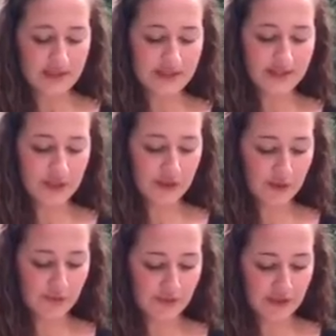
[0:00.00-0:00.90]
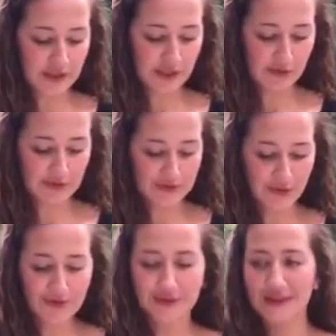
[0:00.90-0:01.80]
And so, you know,
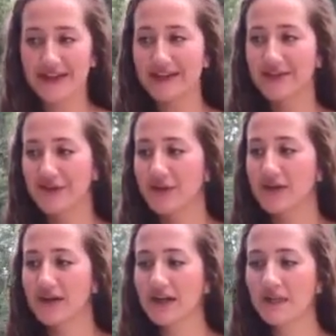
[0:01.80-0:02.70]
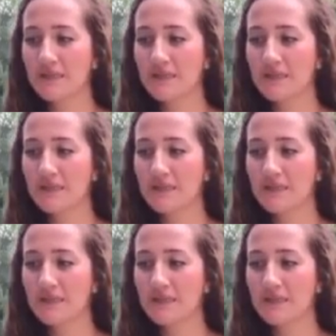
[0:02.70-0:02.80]
don't look for